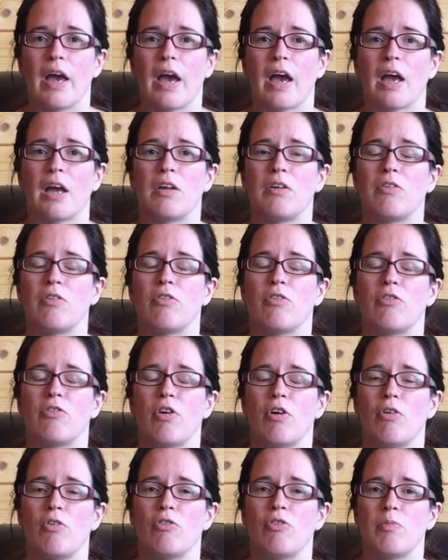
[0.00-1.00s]
and
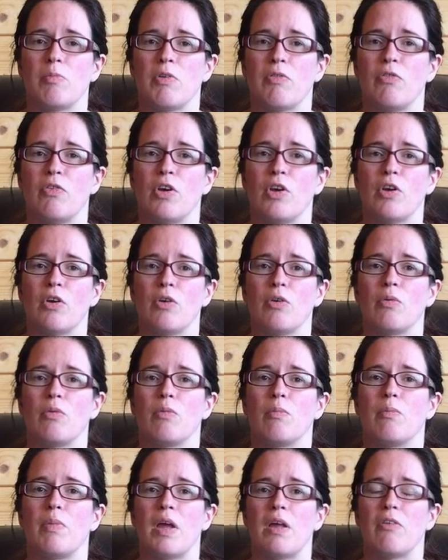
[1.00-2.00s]
told him a few
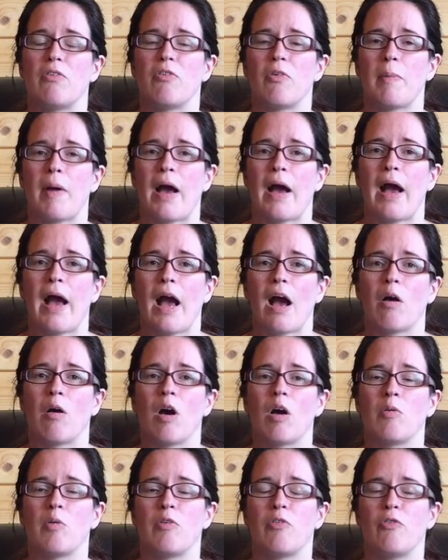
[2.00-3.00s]
bits about
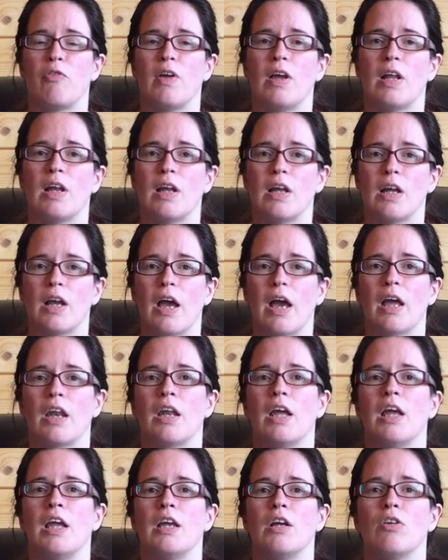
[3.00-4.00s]
how I was feeling,
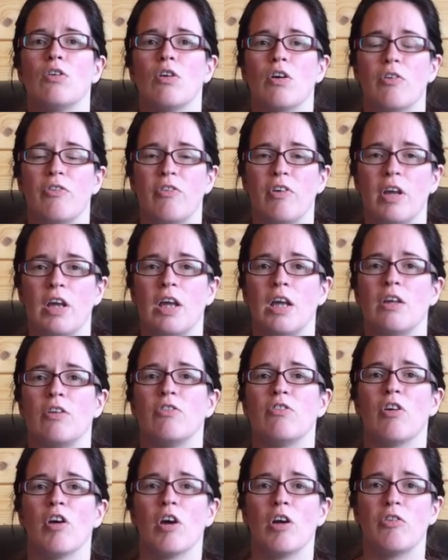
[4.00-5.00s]
and he got it. He
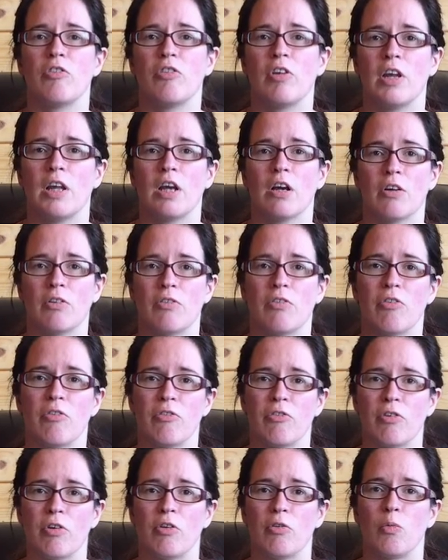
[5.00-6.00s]
totally
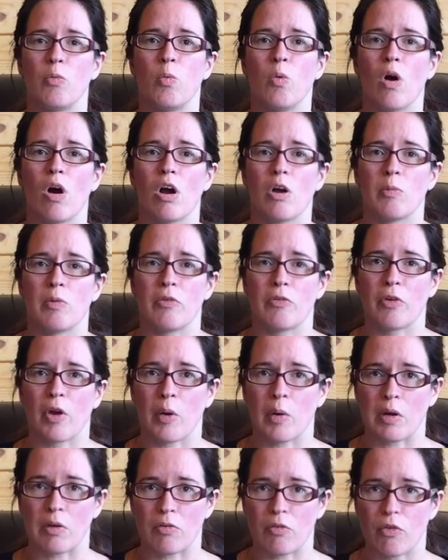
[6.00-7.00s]
understood what I was
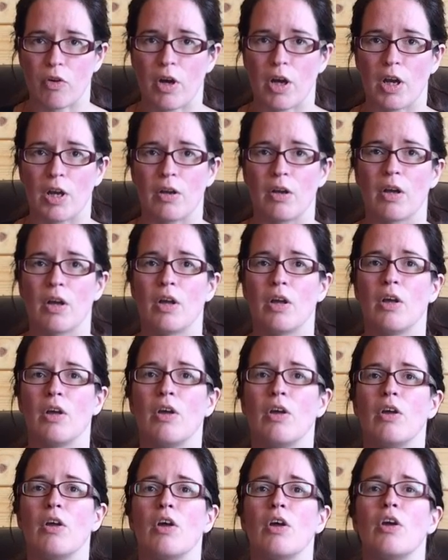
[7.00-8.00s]
going through.
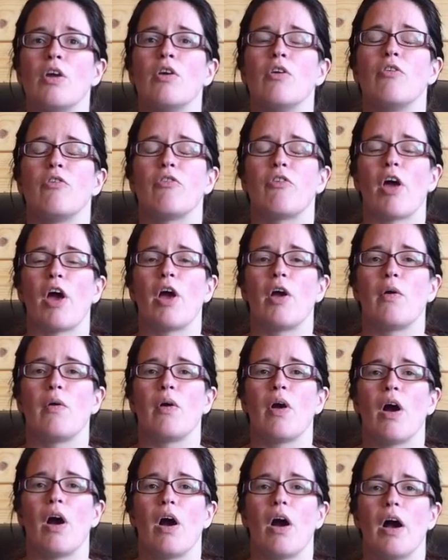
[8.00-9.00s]

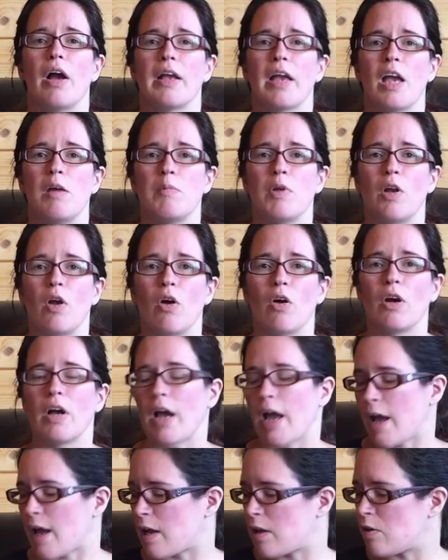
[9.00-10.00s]
So I came along,
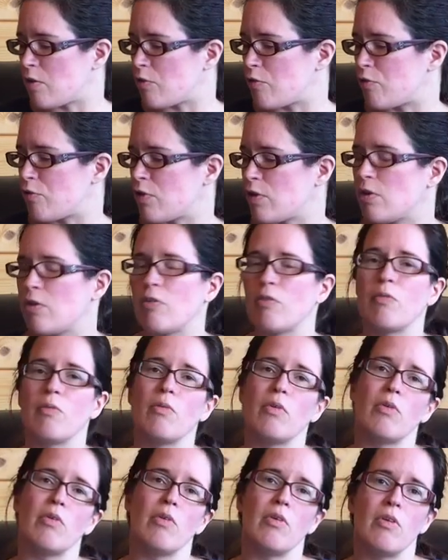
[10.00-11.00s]
and through
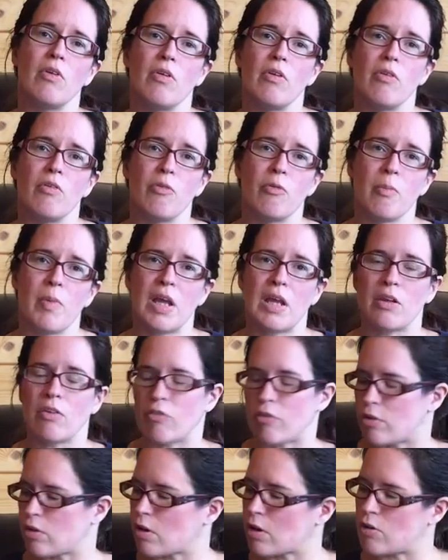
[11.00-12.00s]
speaking
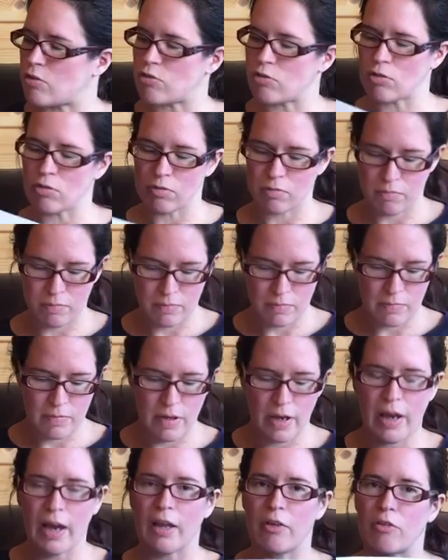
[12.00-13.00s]
to Nigel
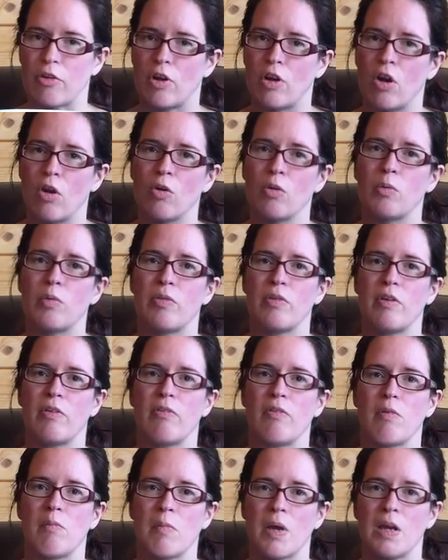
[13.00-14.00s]
and along with
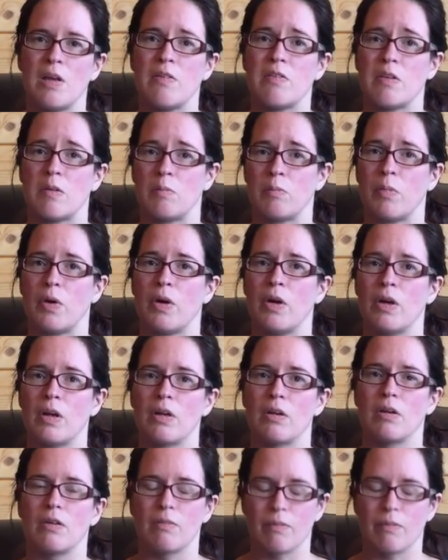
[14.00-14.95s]
this amazing book,